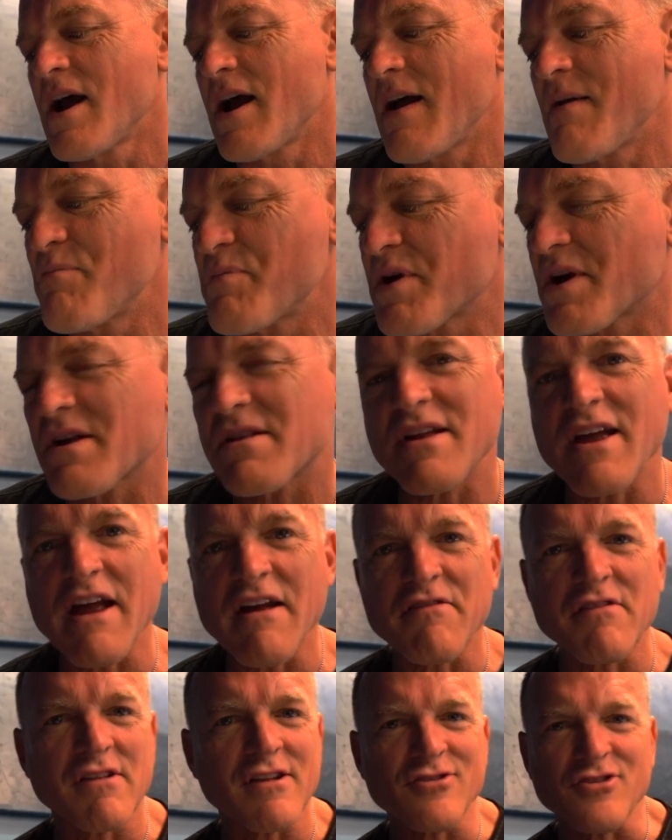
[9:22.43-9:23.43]
And because I
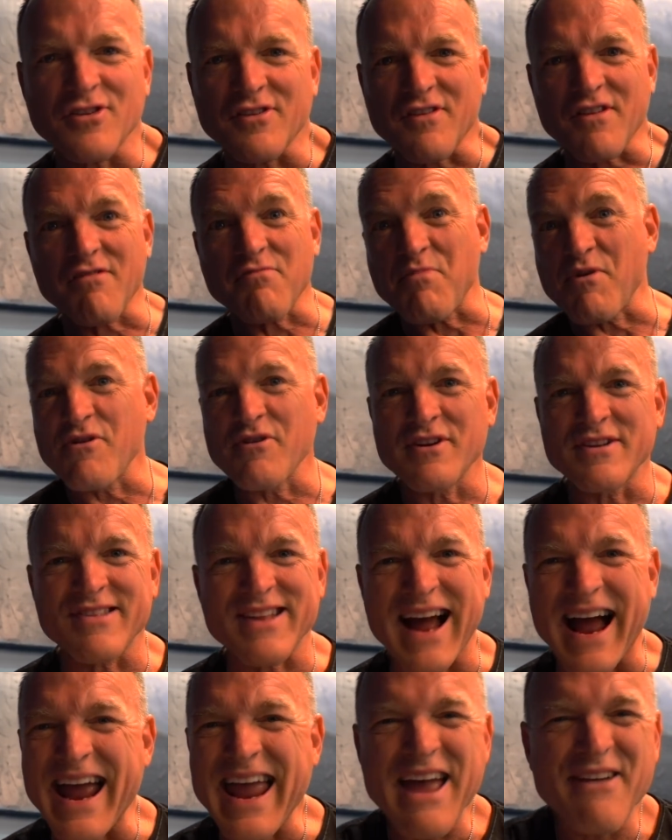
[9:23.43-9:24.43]
have such experience,
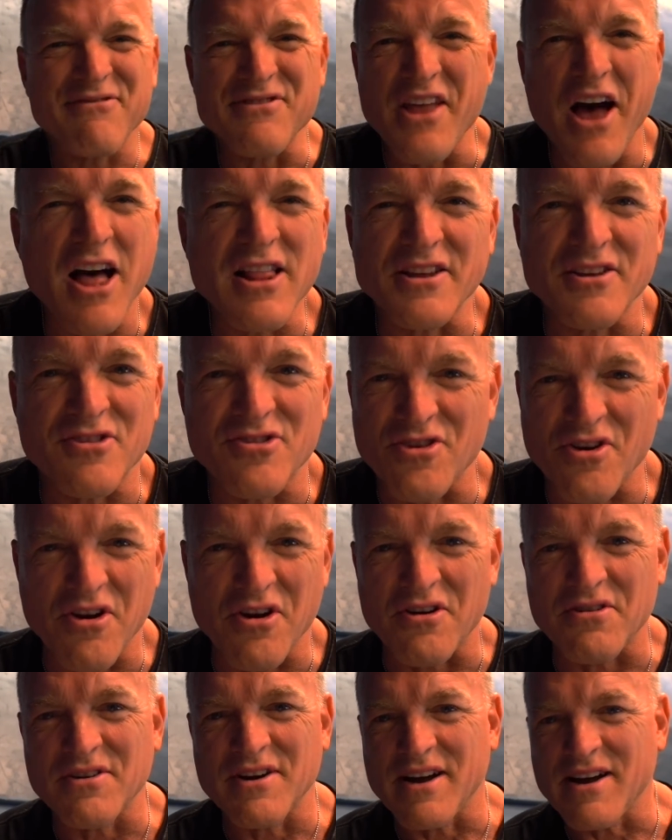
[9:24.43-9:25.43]
I have knowledge,
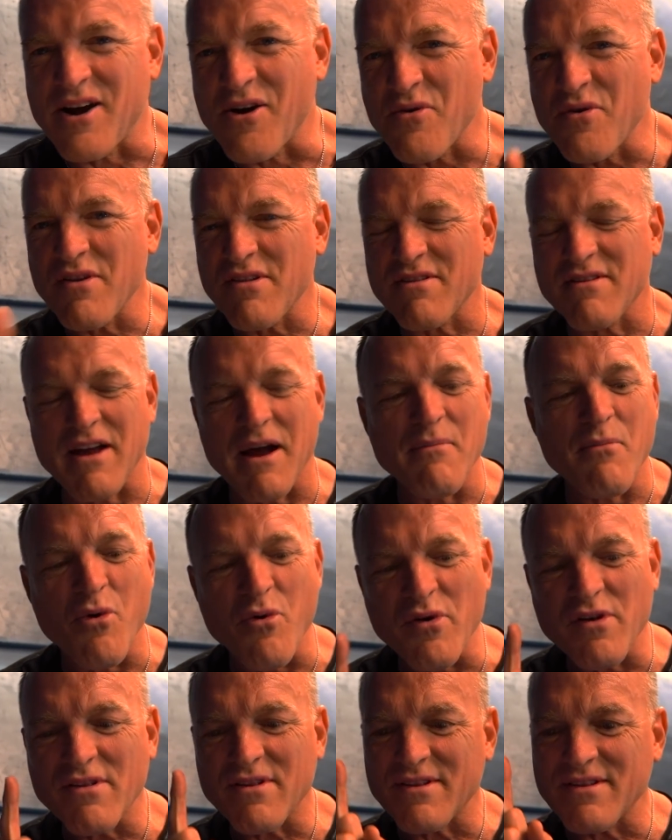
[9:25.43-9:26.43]
y'all. I'm
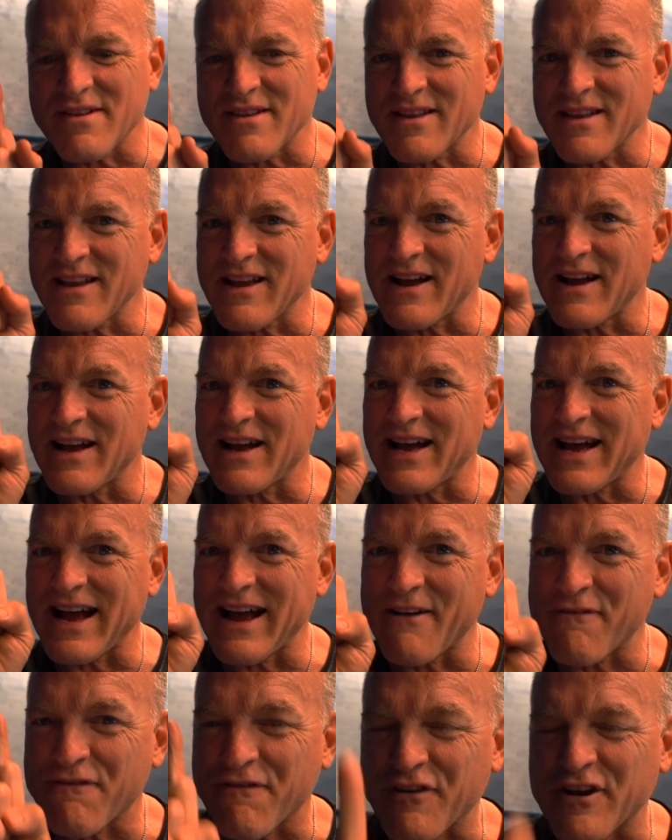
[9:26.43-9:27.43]
always
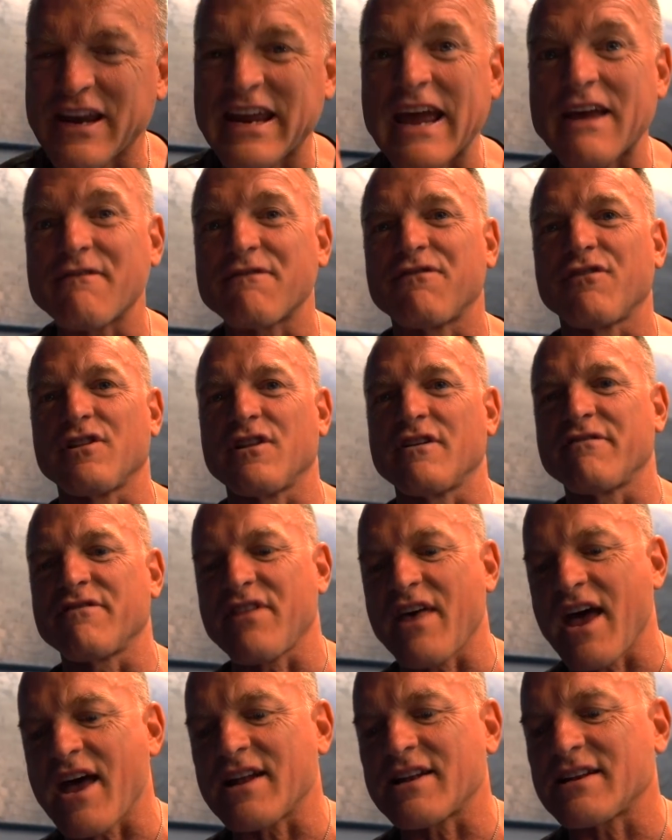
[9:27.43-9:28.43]
forgetful of
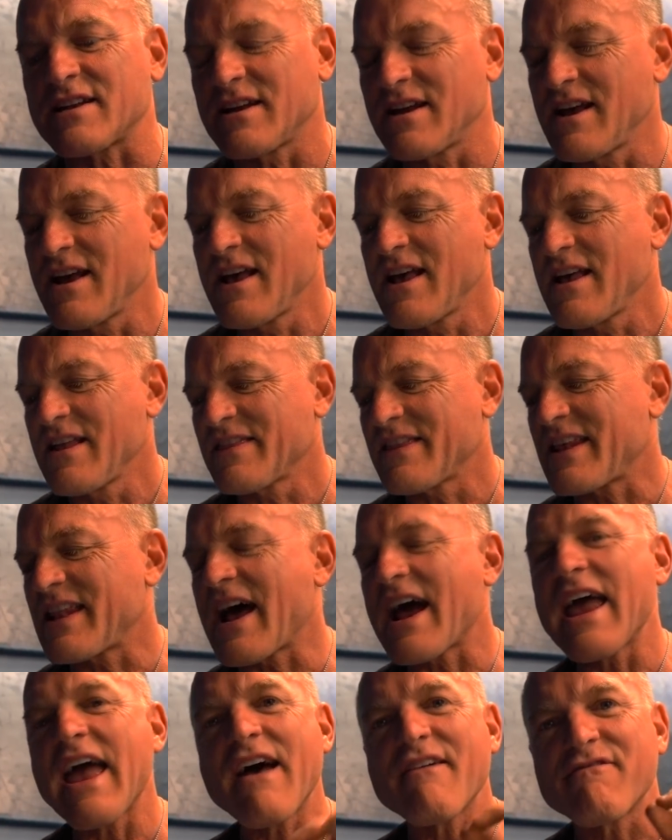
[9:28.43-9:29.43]
that
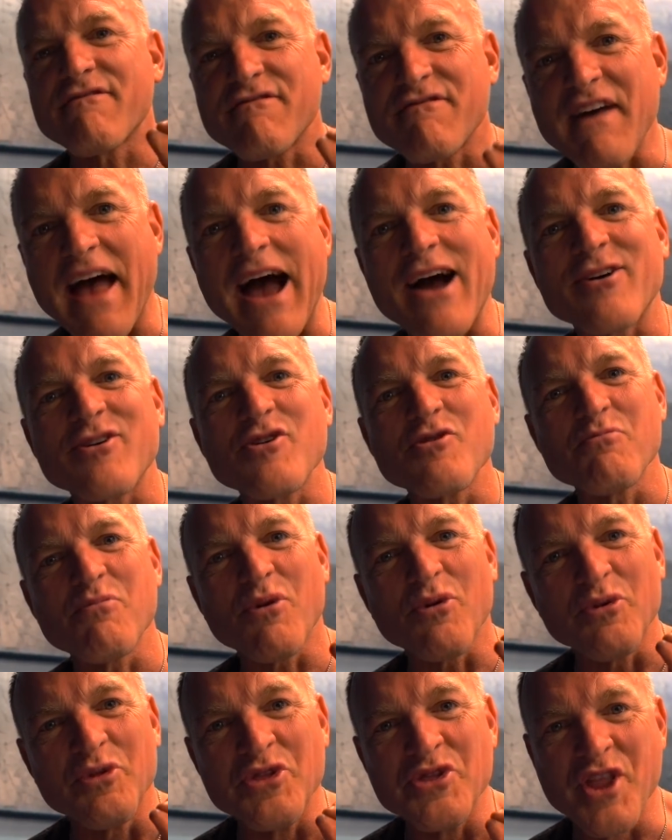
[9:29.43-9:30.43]
I have
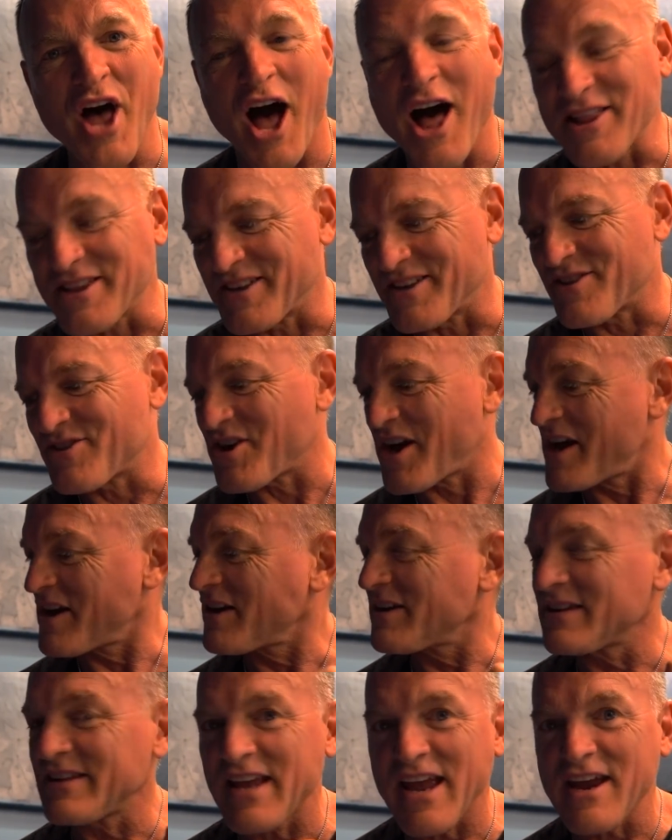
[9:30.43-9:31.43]
valuable knowledge. I
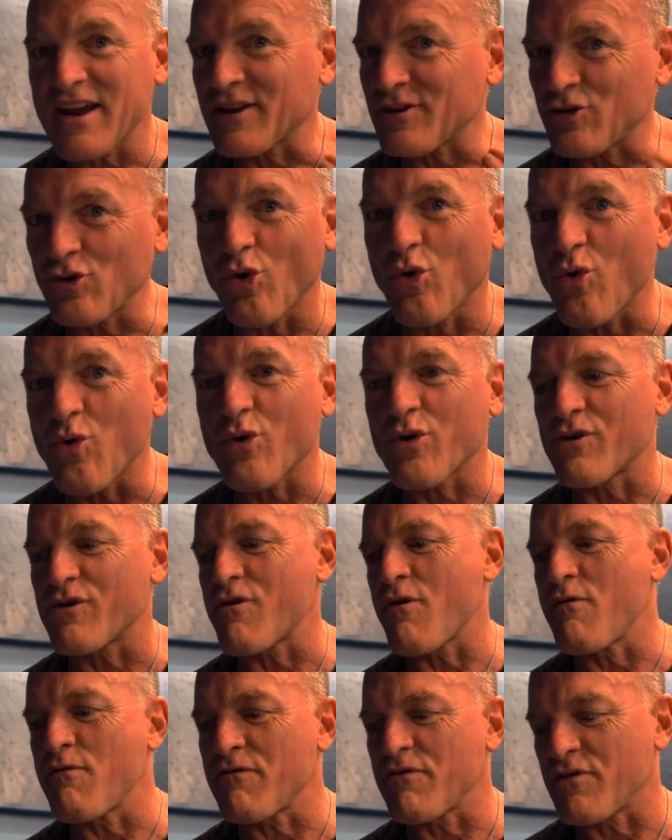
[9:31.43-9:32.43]
could take a tour
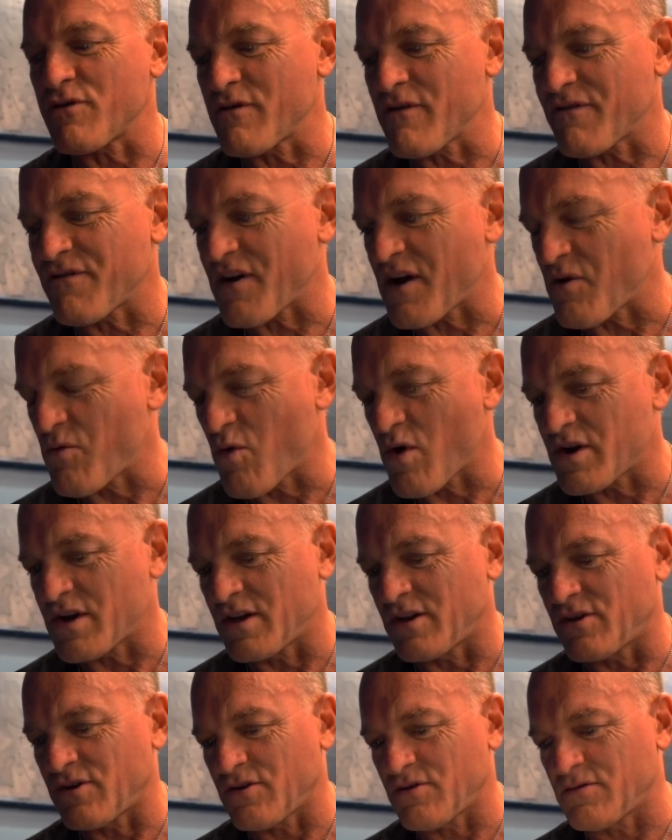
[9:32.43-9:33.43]
over if I
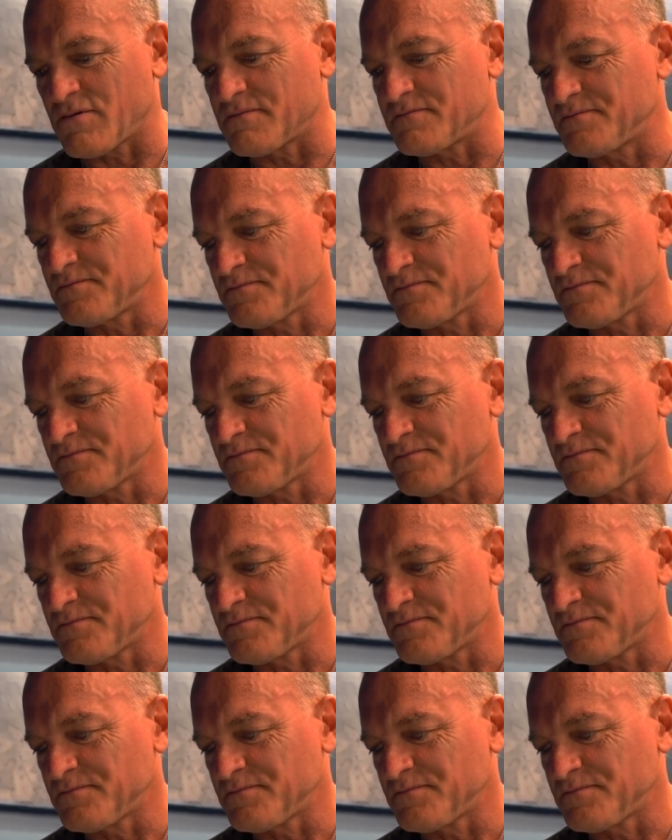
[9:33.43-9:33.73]
wanted to.